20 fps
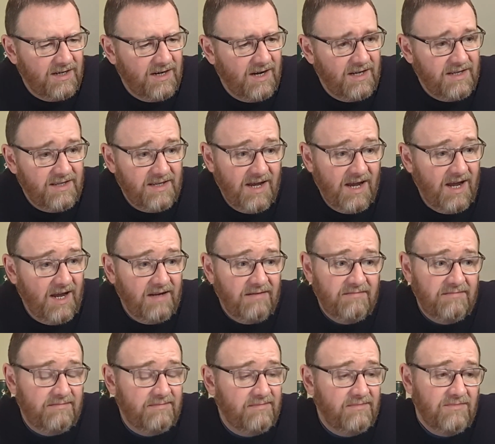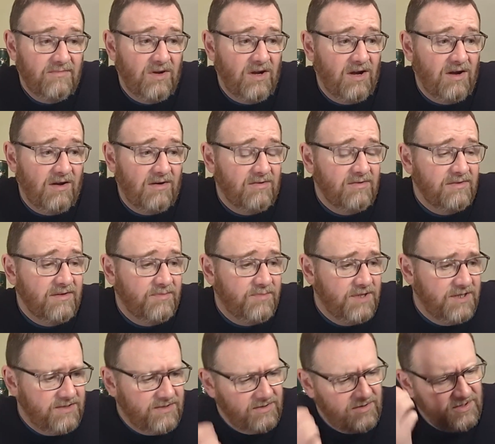And then, well, the
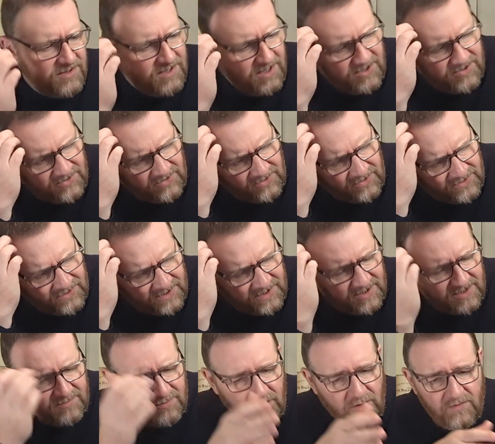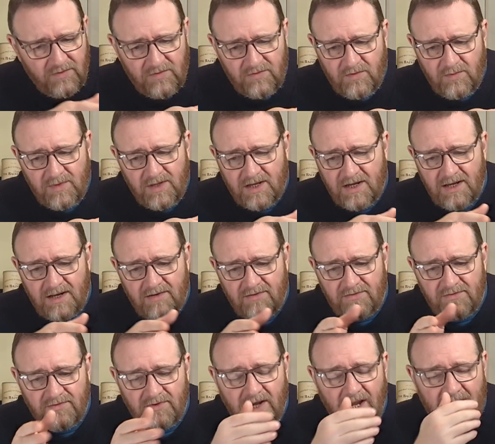piece de resistance is it's moving from the kind
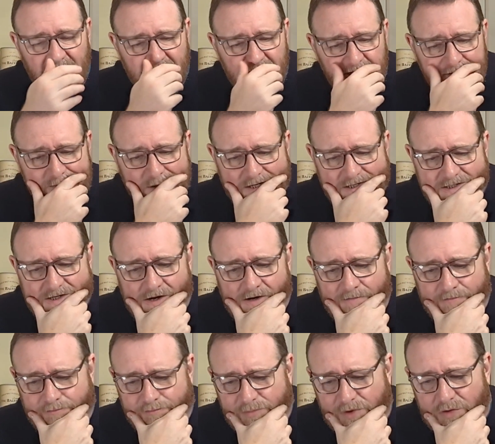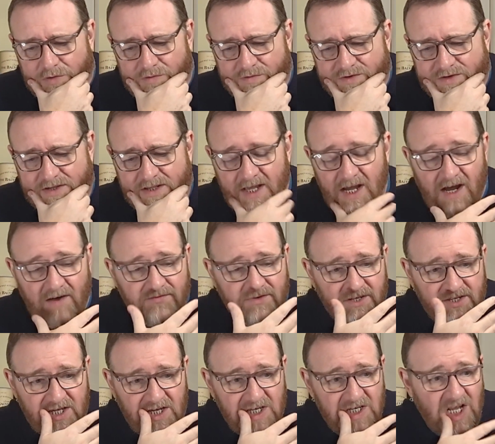of end of the mid-tongue over to the
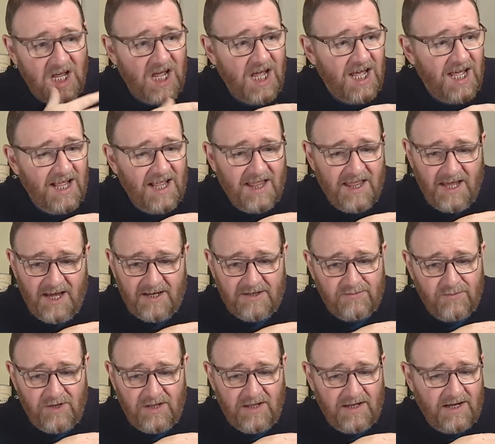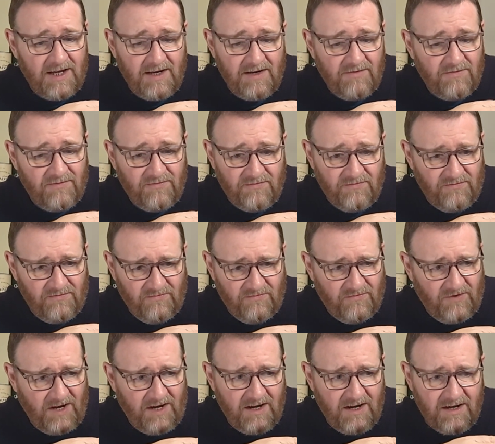aftertaste. That's when the kind of
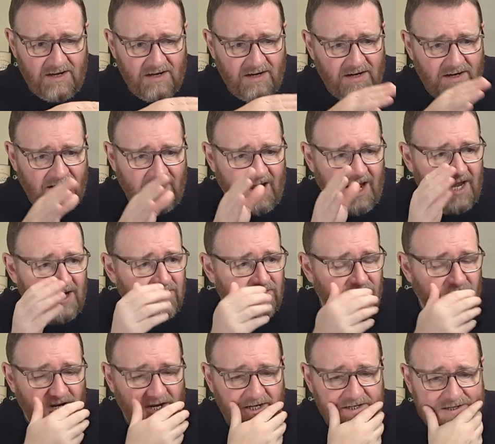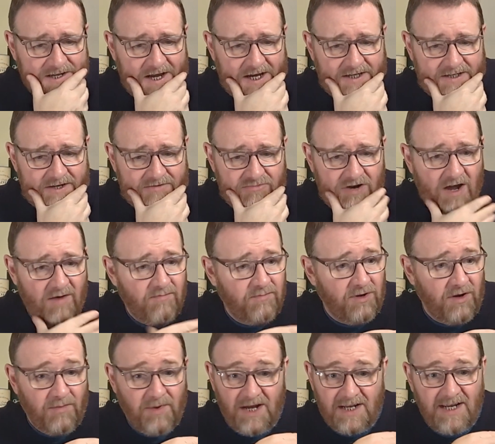vinegar edge really starts to ramp
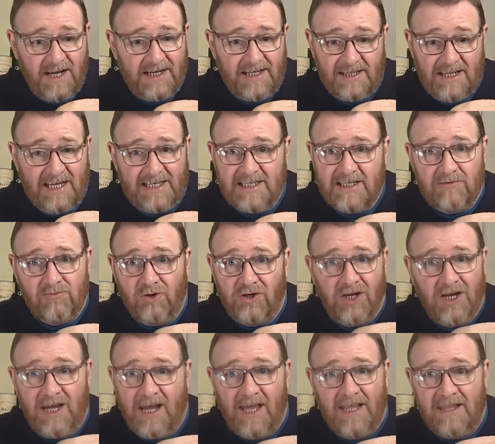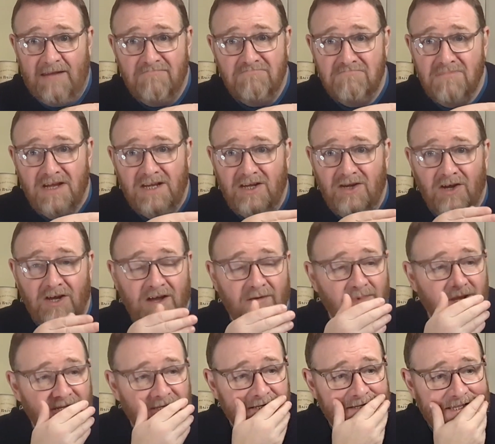up. And this is what you get the minute you
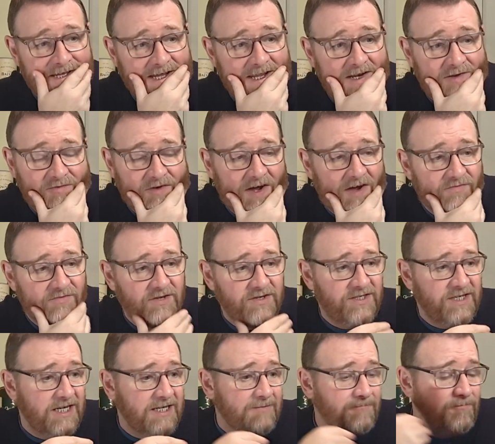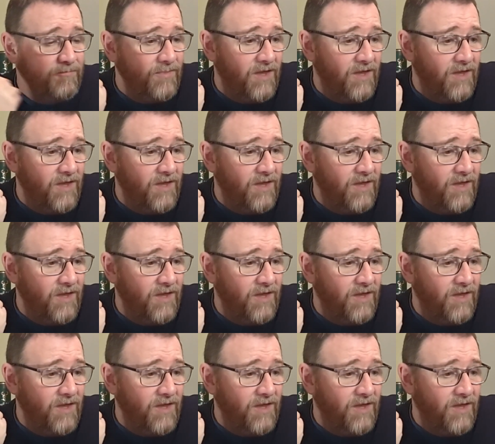come into the kind of aftertaste.